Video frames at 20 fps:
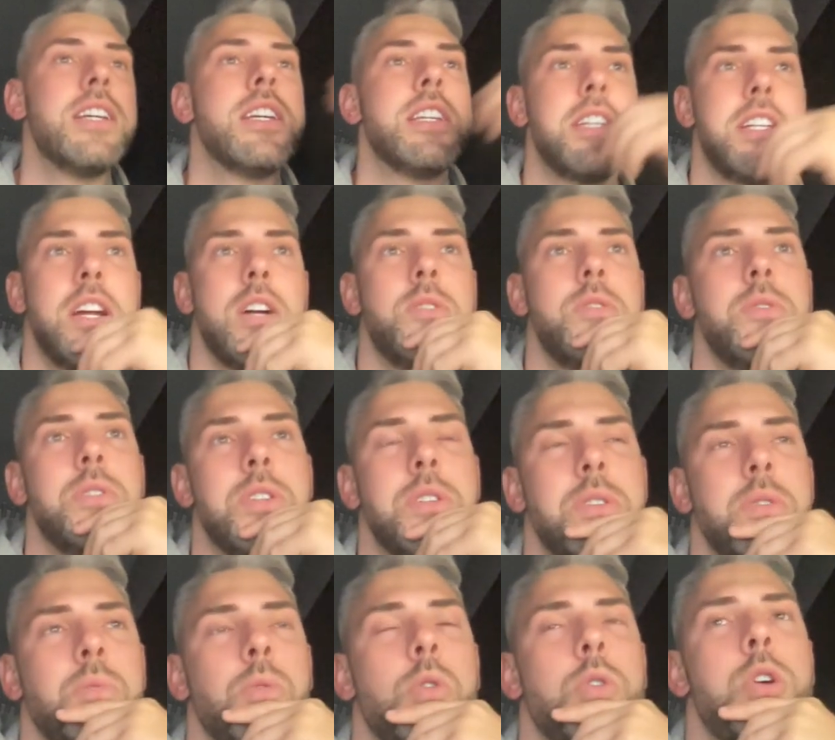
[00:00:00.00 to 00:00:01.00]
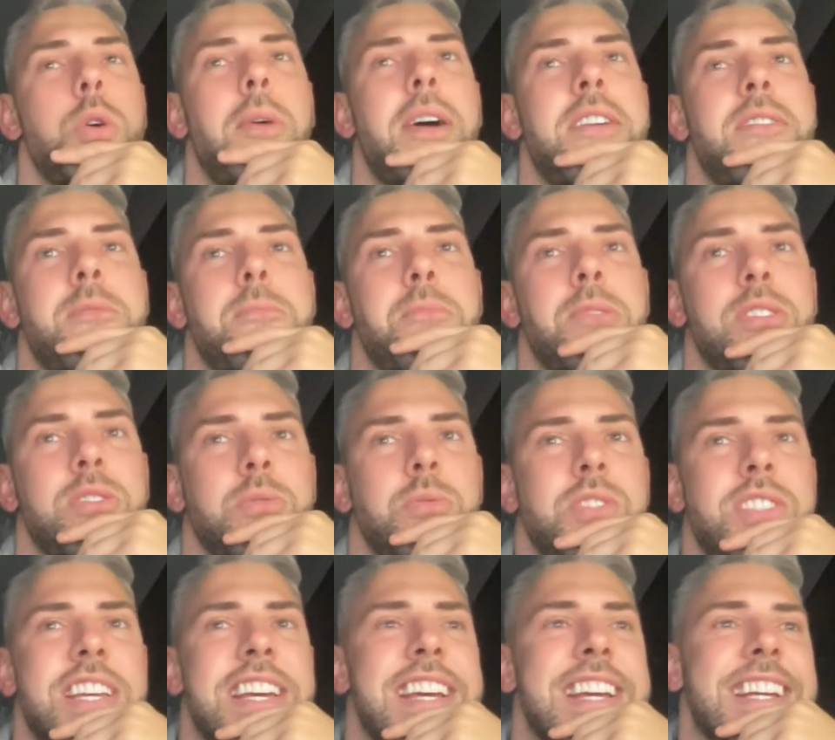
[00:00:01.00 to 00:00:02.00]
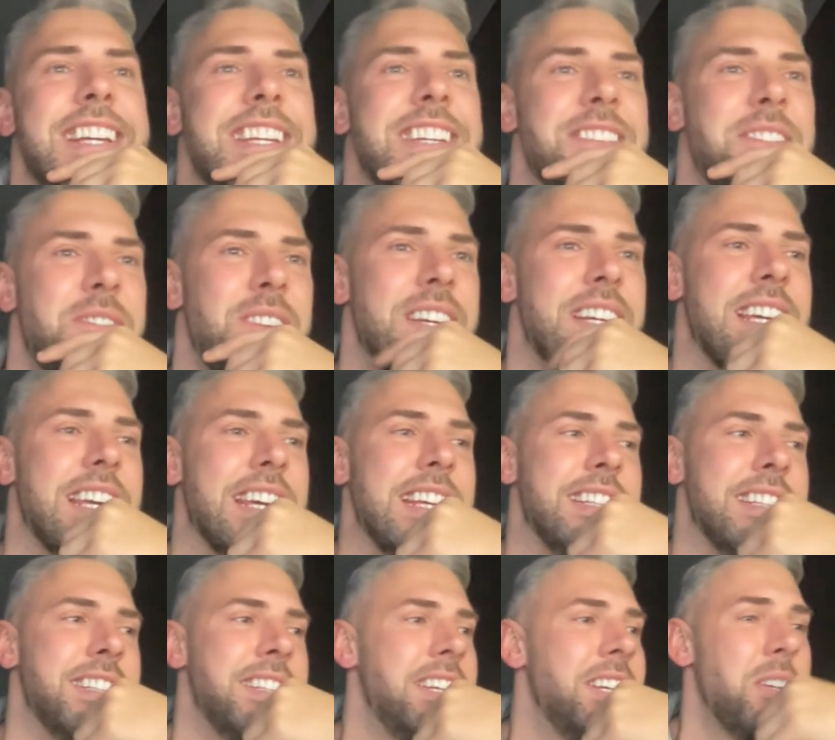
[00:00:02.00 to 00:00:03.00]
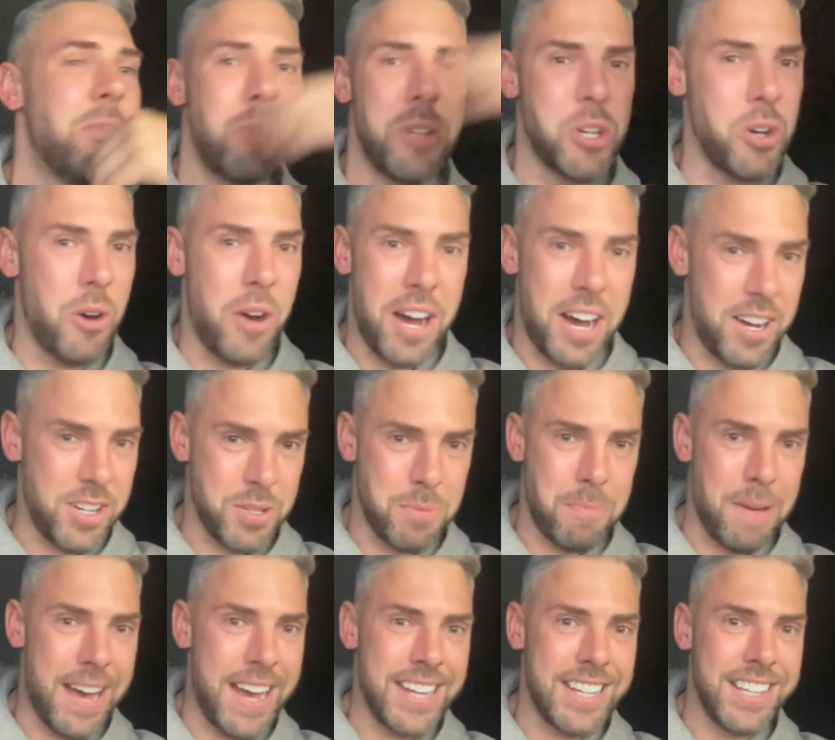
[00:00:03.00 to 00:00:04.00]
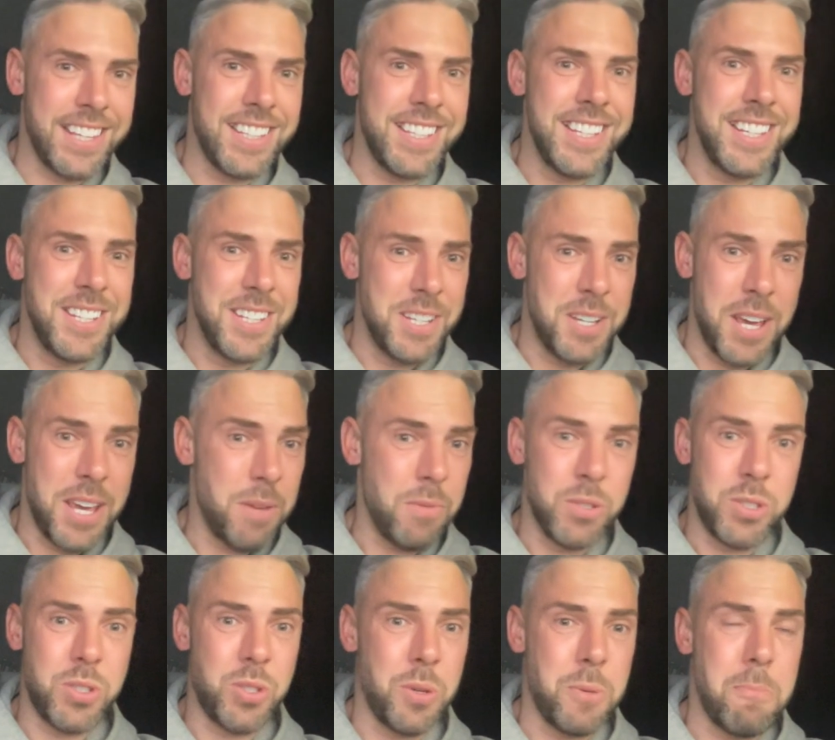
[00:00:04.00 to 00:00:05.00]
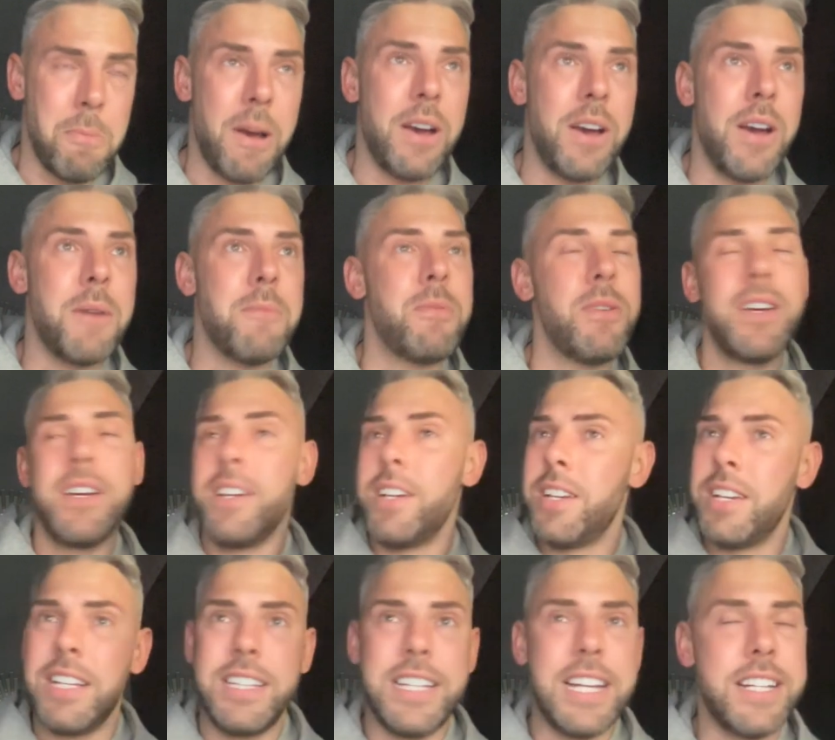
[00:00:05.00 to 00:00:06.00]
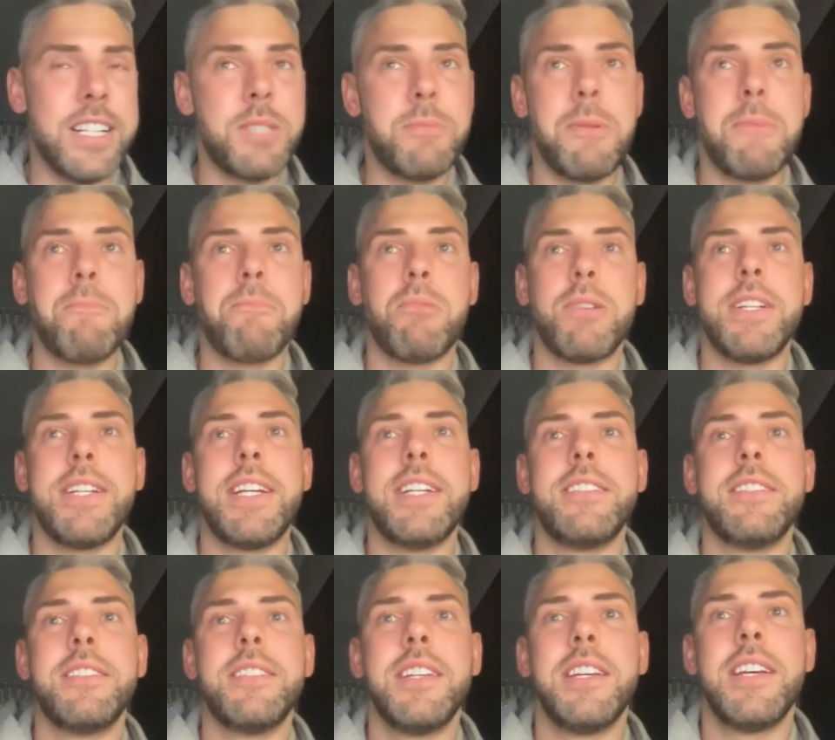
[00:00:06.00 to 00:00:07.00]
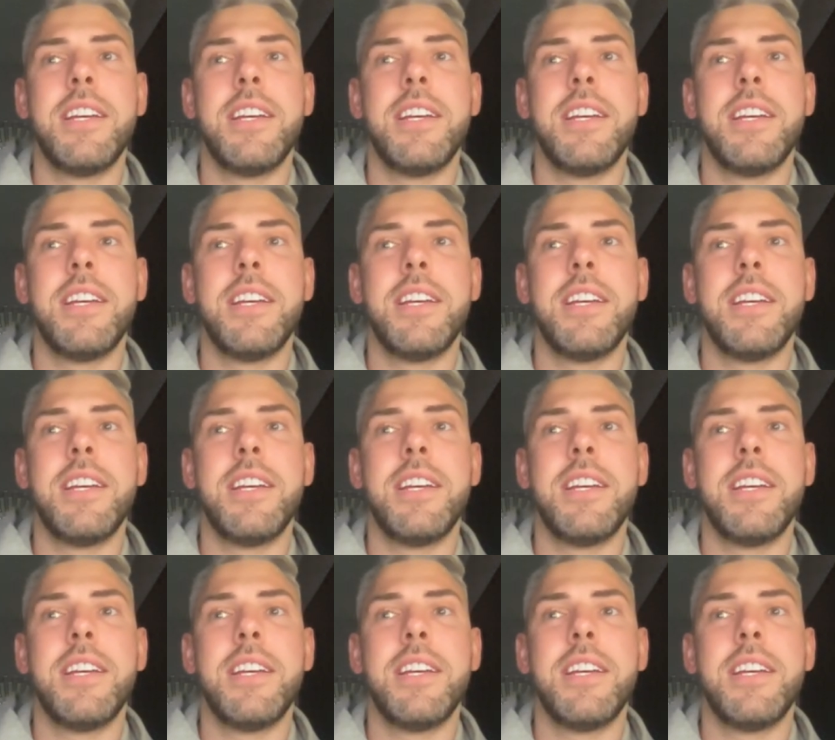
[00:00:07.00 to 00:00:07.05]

You walk away from Bristol City thinking we got Hutch back. He was superb. Leonard's been brilliant.